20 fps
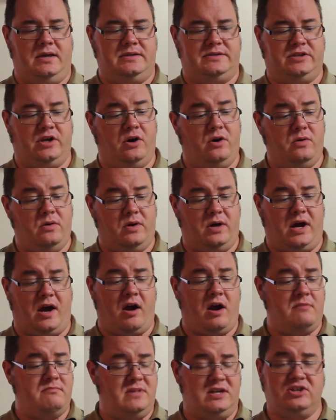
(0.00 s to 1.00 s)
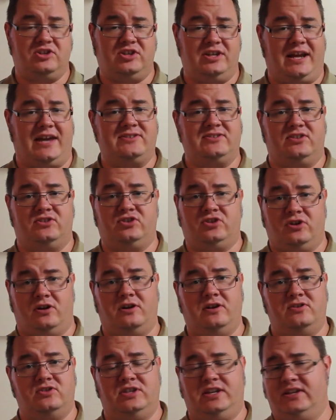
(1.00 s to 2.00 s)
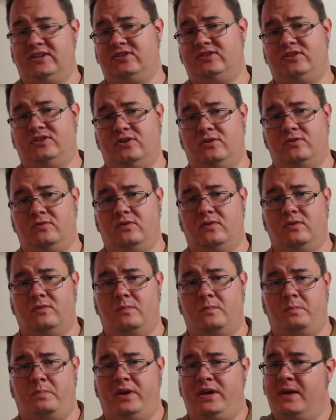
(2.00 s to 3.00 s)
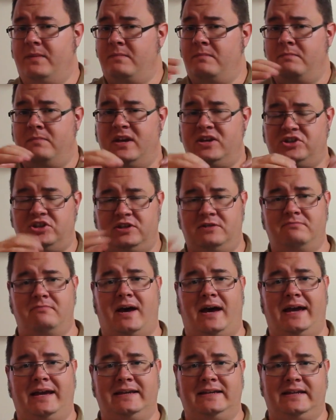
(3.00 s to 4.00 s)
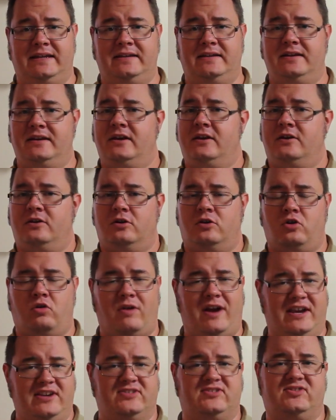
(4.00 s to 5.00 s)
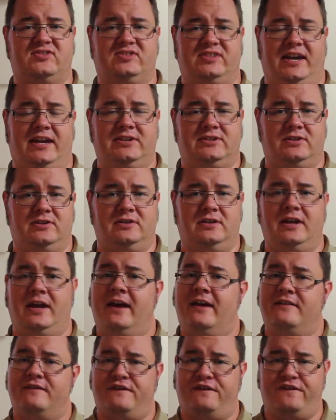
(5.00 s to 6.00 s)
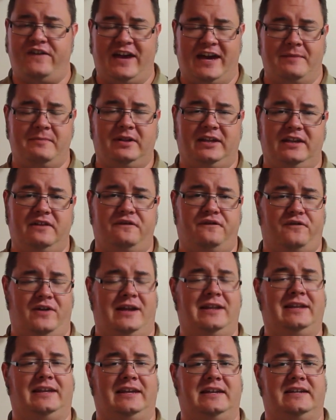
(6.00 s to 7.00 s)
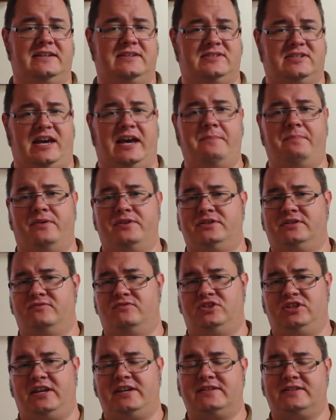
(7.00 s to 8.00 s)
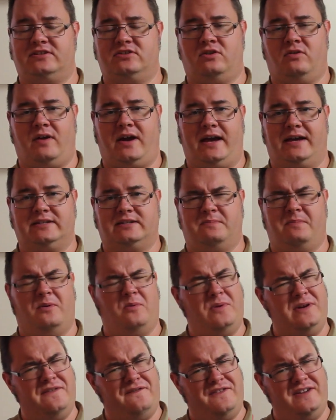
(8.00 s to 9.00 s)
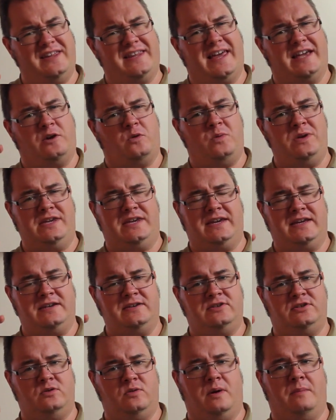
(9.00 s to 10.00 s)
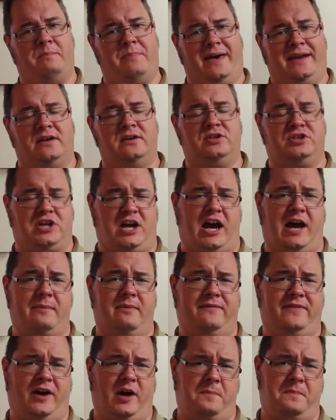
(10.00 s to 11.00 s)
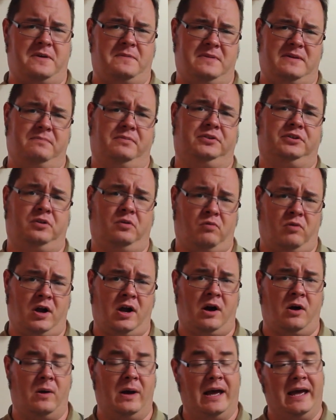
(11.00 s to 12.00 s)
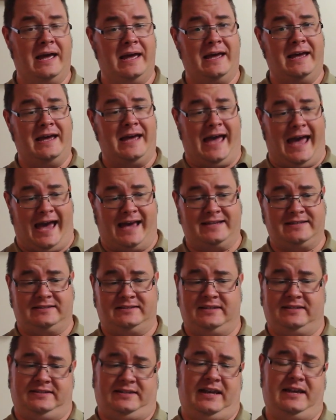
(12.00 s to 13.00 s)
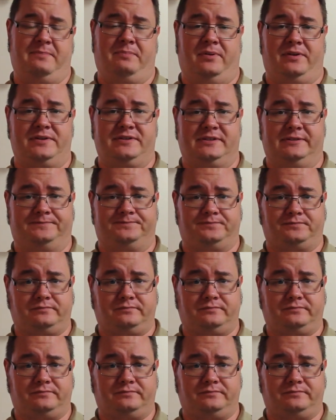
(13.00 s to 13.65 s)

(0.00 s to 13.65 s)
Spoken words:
So our mission as a church is to be mission-minded, Christ-centered, family-friendly disciples of Jesus Christ. But we feel like we can do a better job of helping people to grow as disciples.